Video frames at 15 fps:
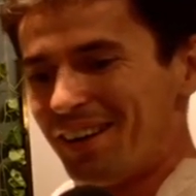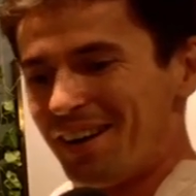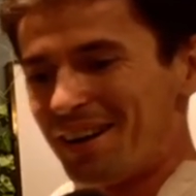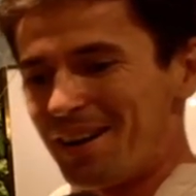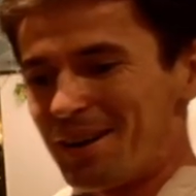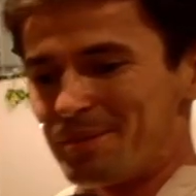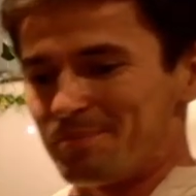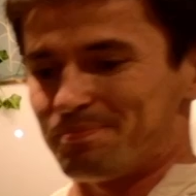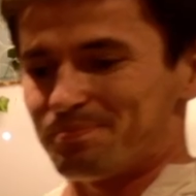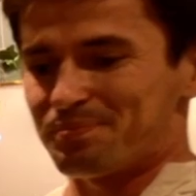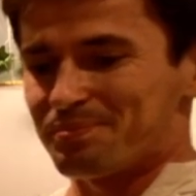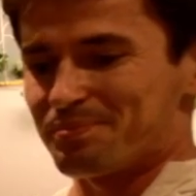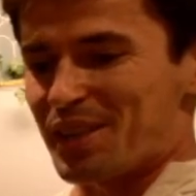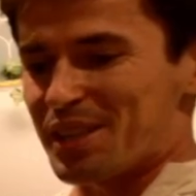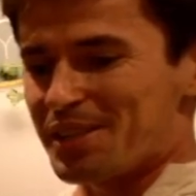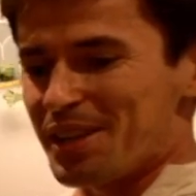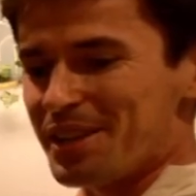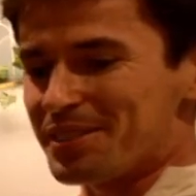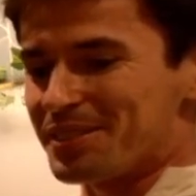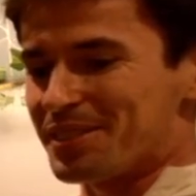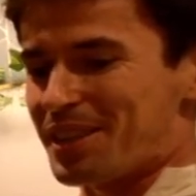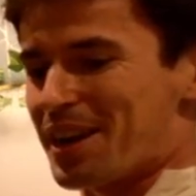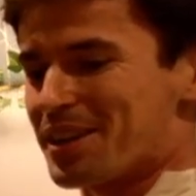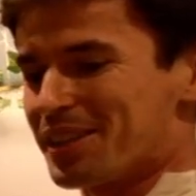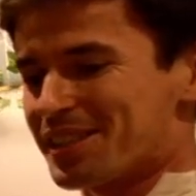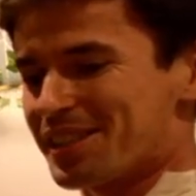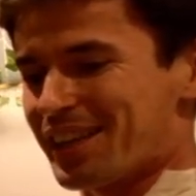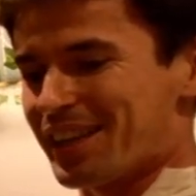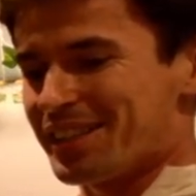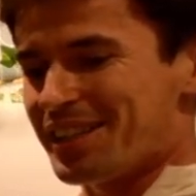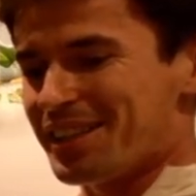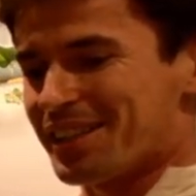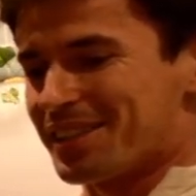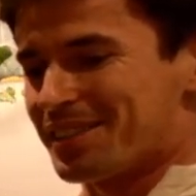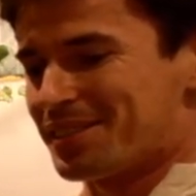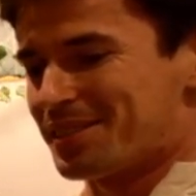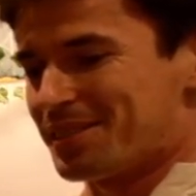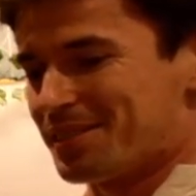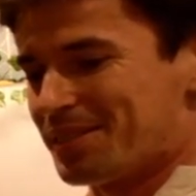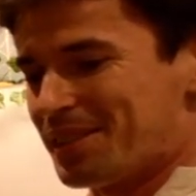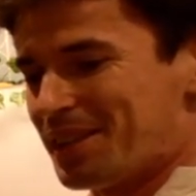But then I got the idea.